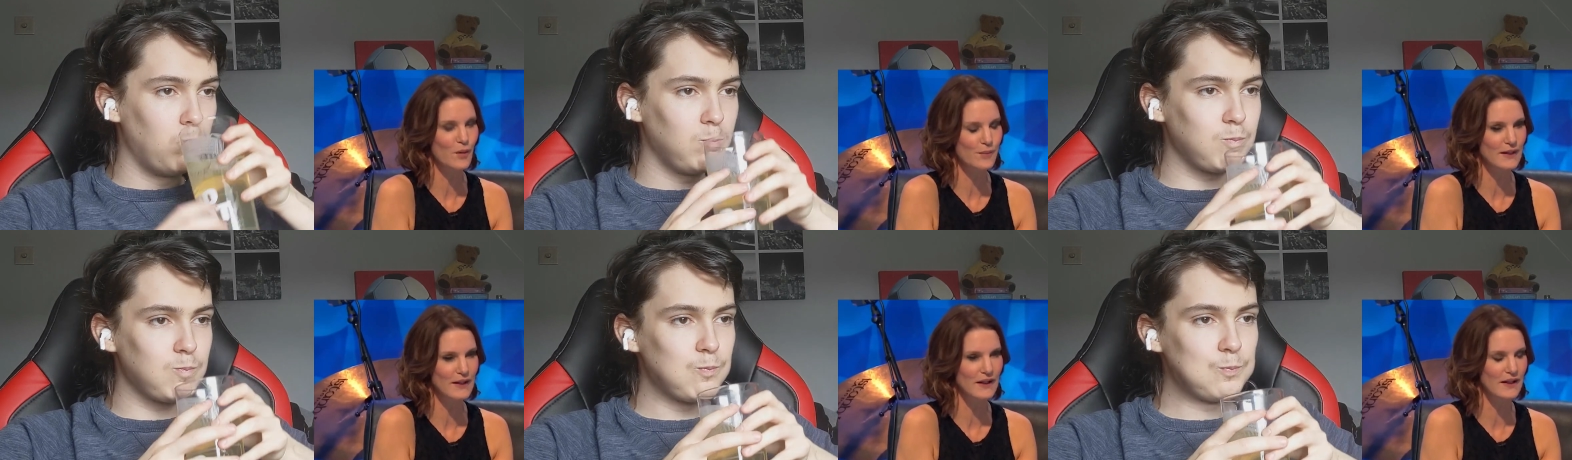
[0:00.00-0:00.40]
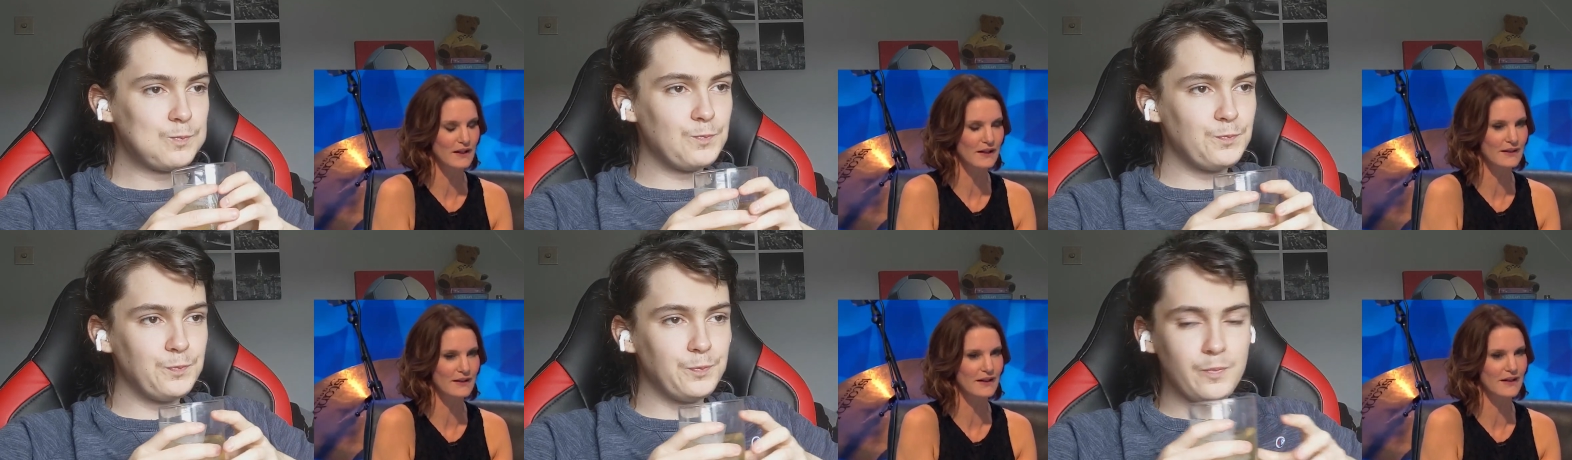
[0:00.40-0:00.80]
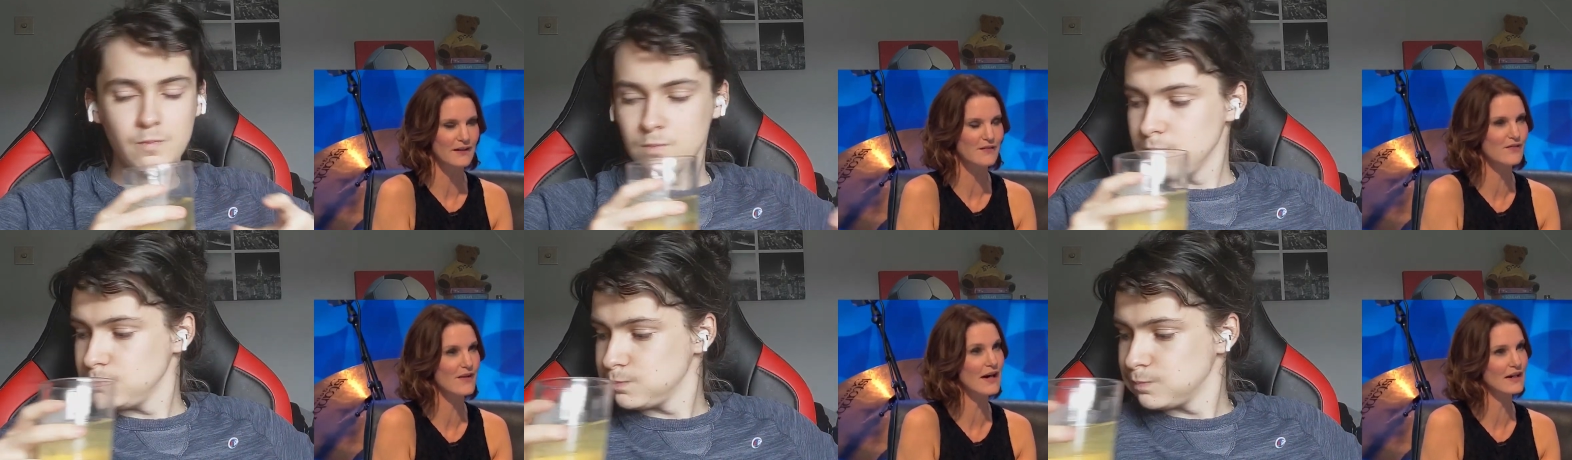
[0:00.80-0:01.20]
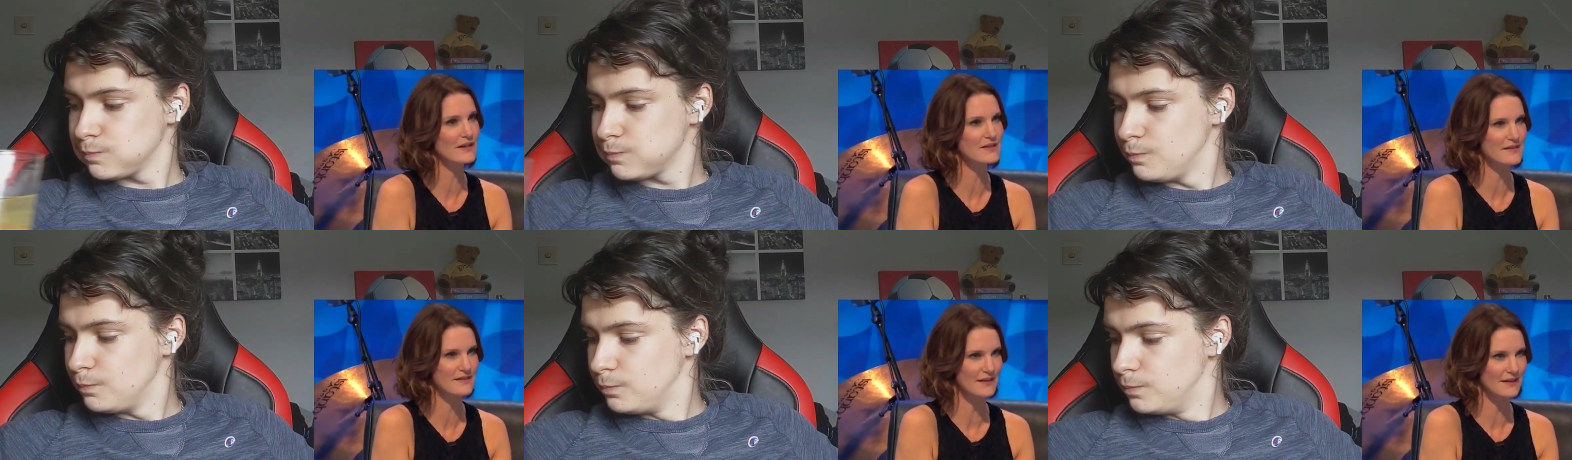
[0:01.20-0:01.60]
Speaker 1: popular uh,
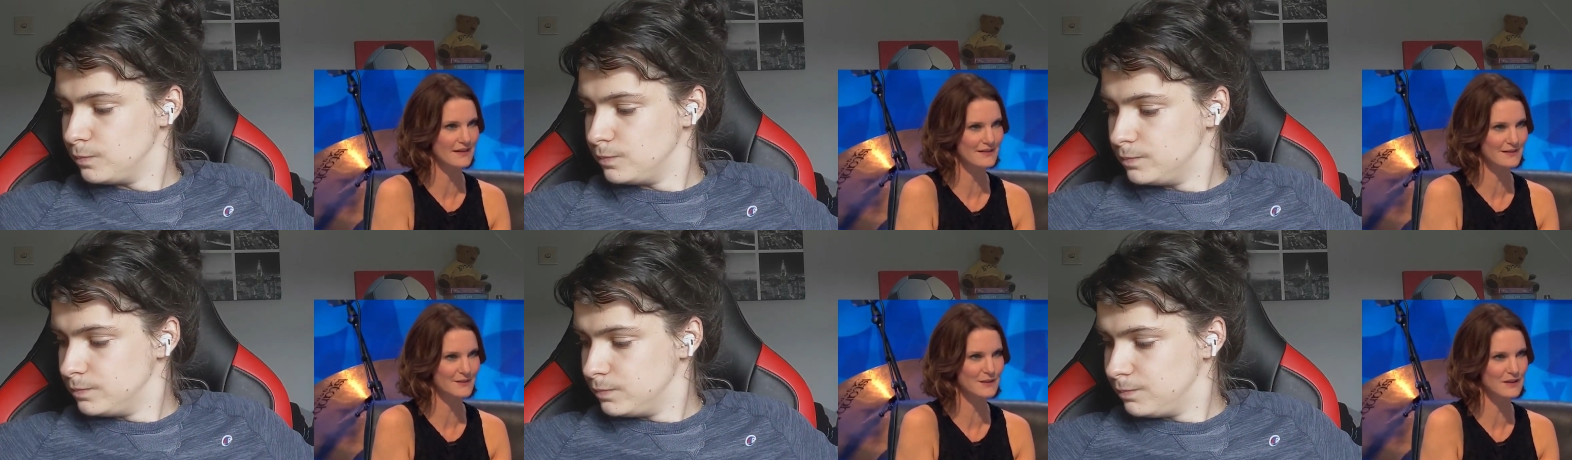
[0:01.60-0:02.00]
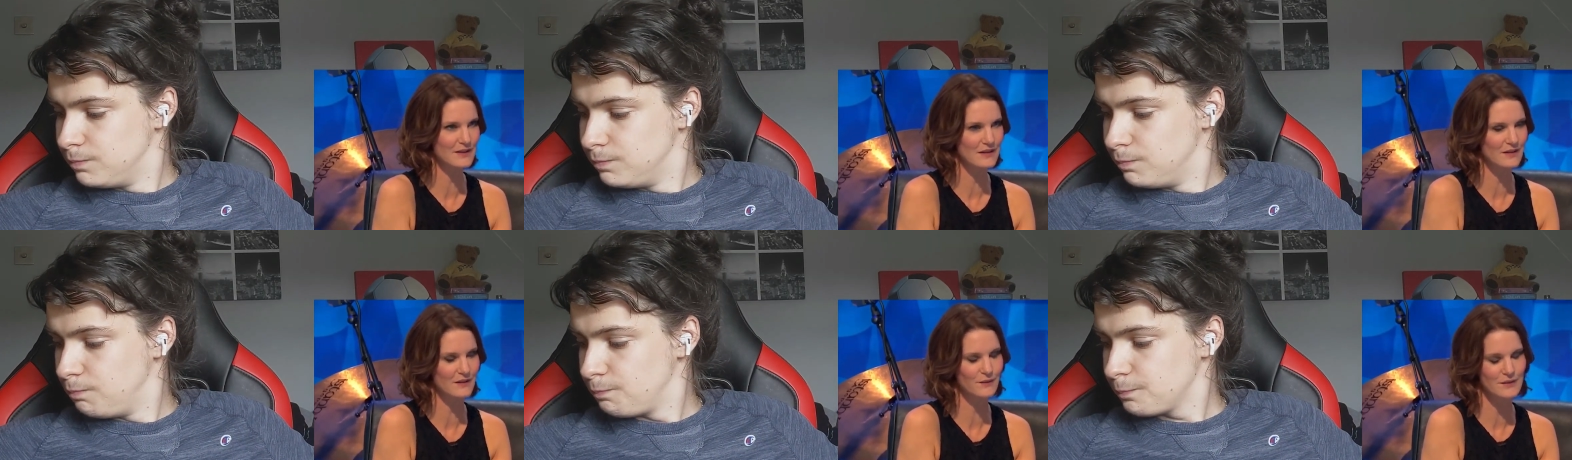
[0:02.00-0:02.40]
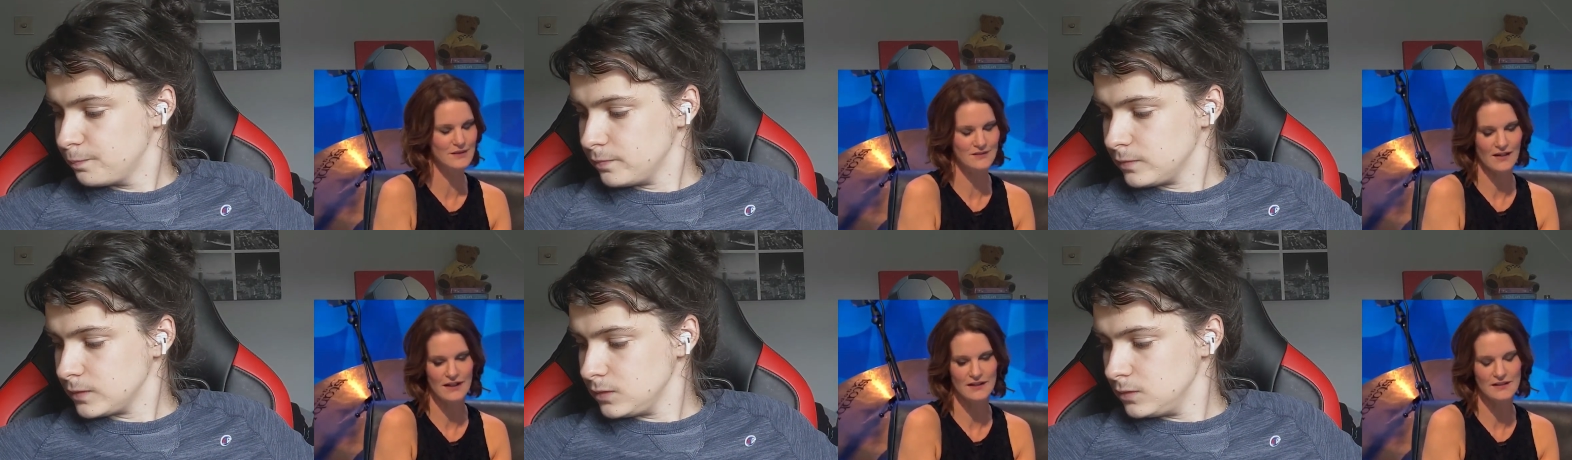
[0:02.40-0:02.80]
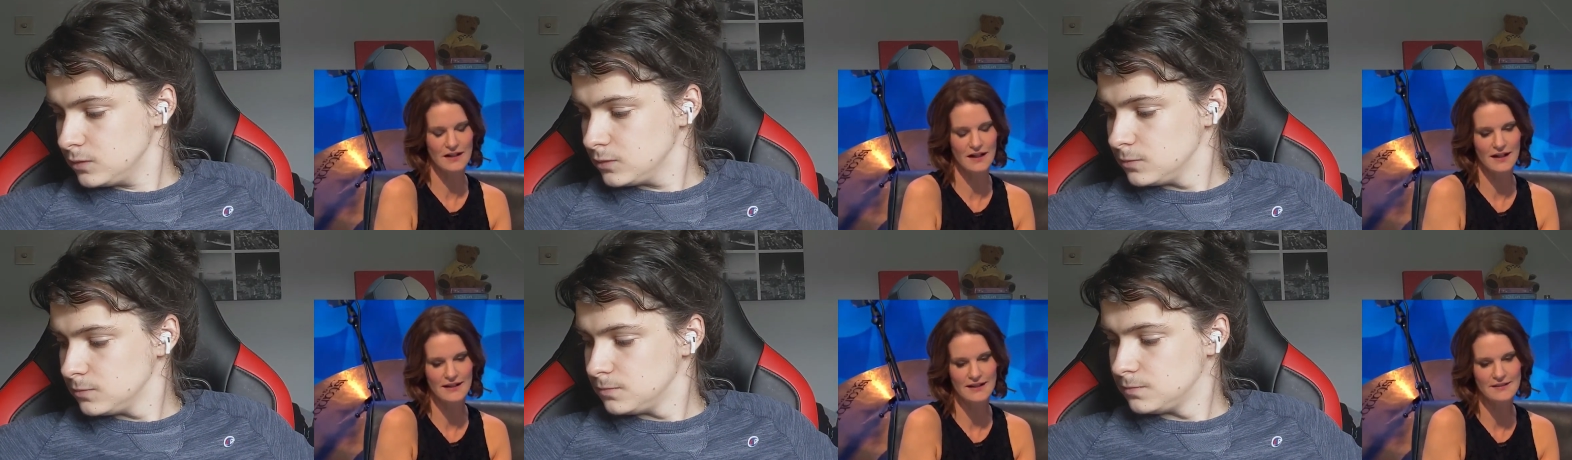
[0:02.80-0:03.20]
fact sites, which aren't always facts,
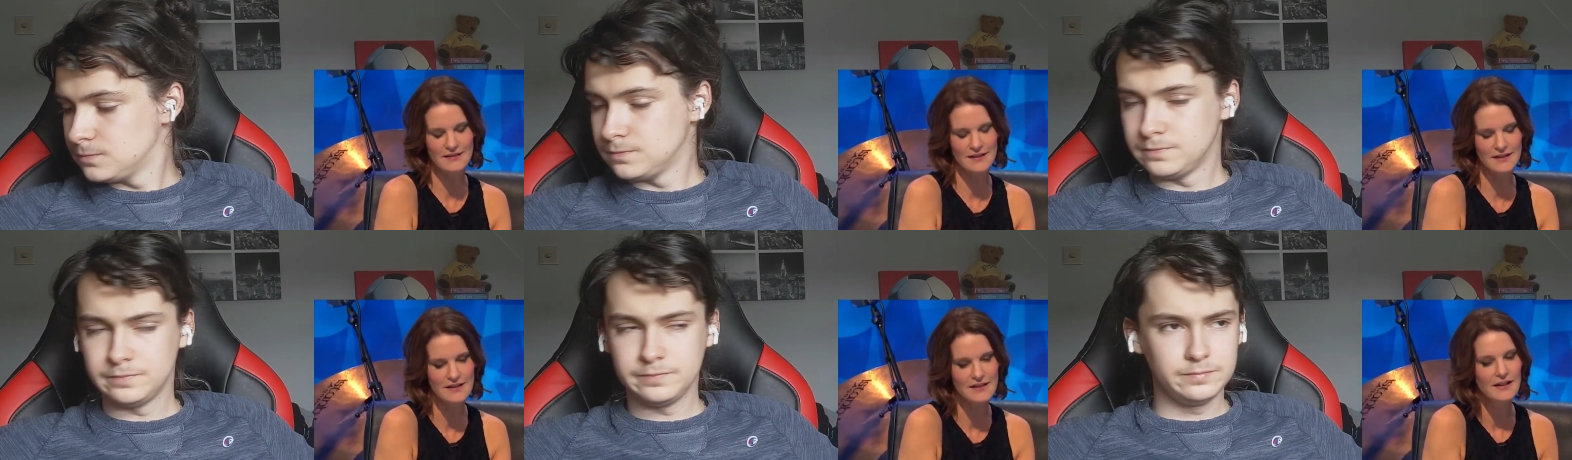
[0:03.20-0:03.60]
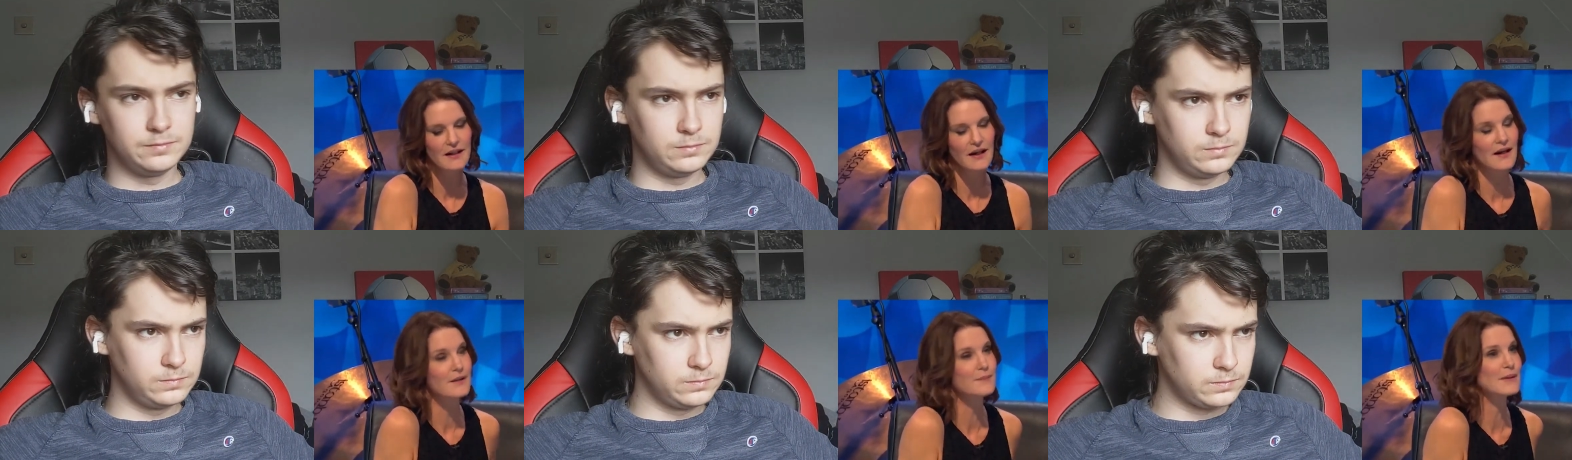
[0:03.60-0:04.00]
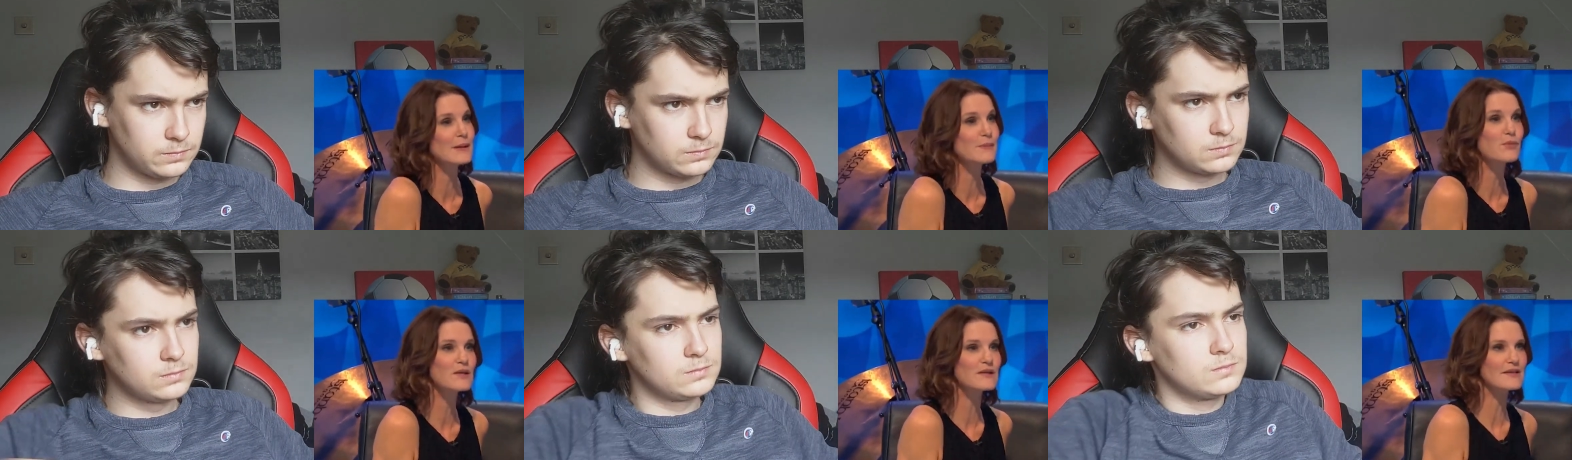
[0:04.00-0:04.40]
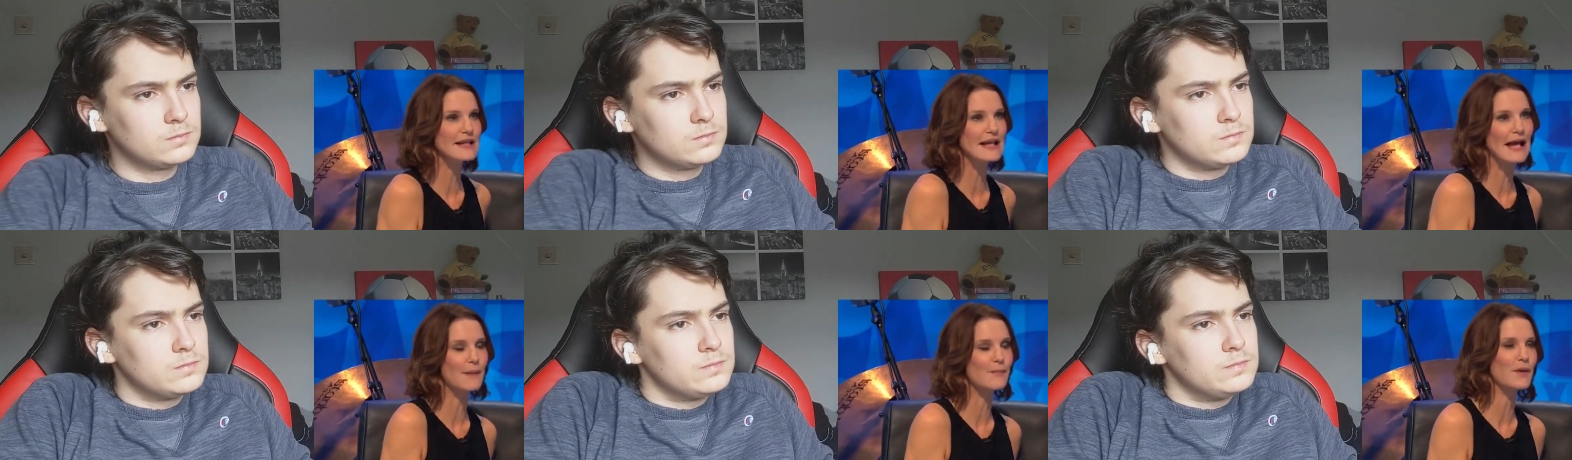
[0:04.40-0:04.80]
uh, they said, I'd been in prison
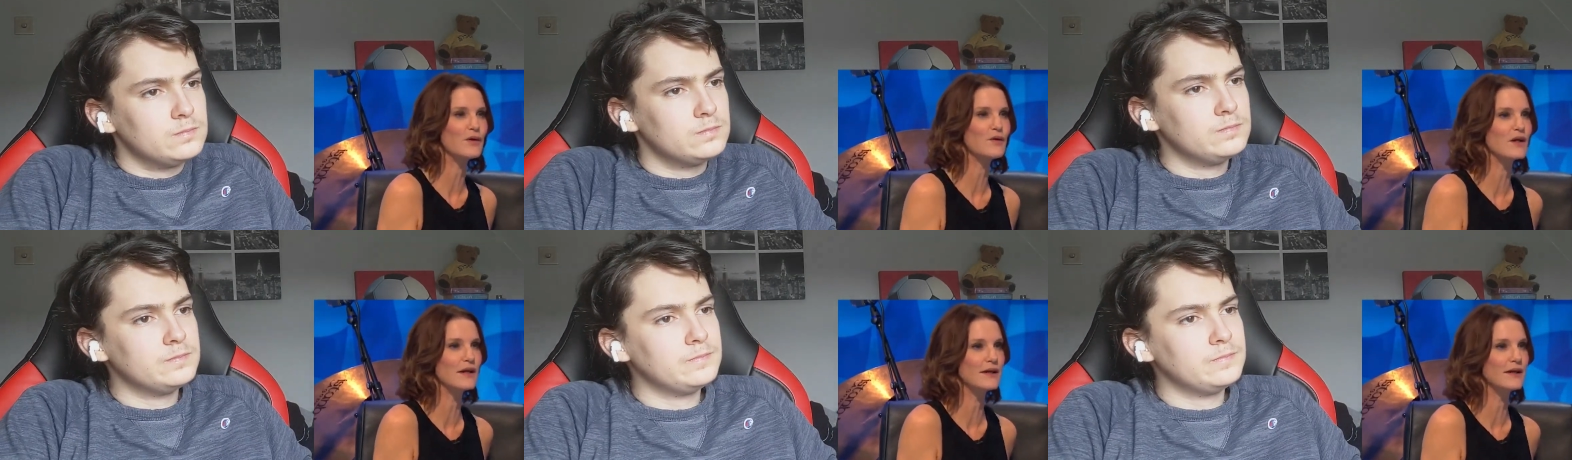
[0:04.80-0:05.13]
in Cambodia,